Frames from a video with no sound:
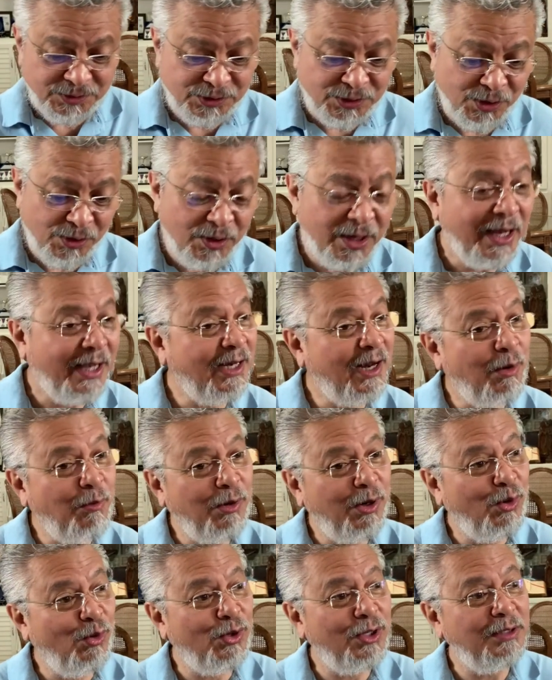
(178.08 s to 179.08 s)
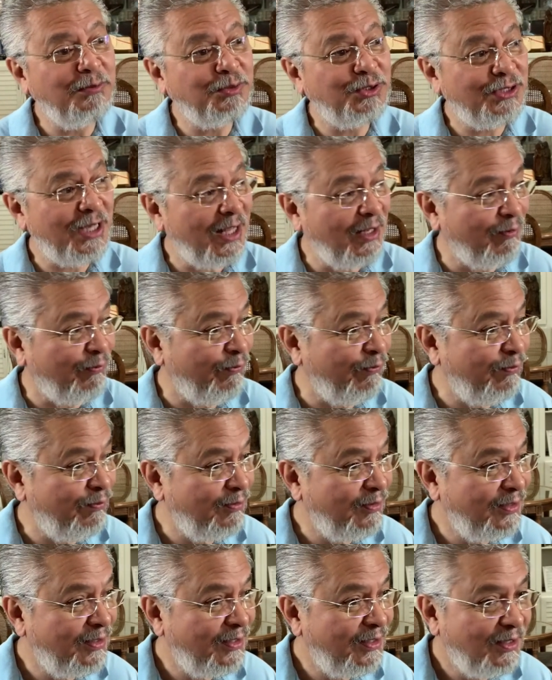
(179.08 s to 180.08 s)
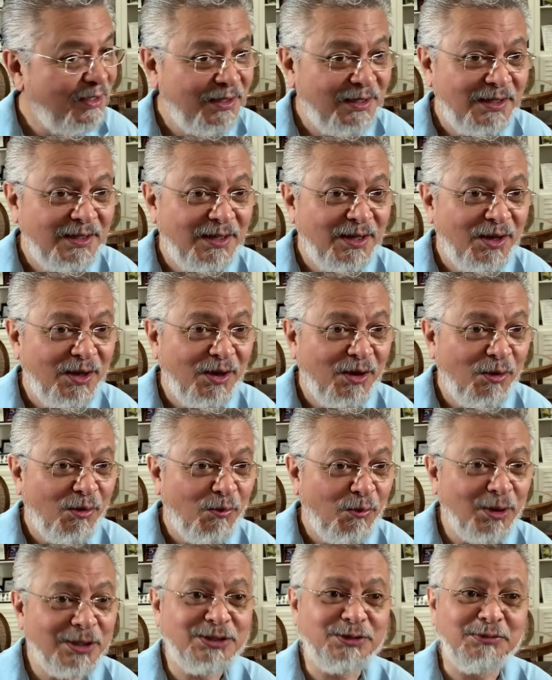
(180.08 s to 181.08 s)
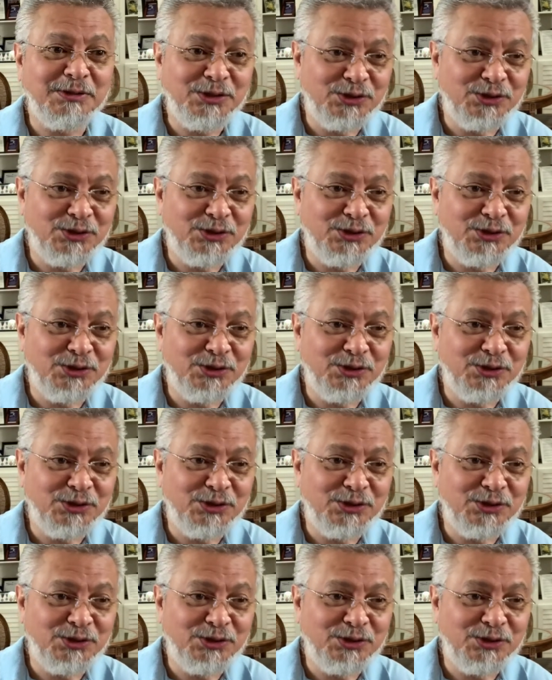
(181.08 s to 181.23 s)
so, and our Lord himself was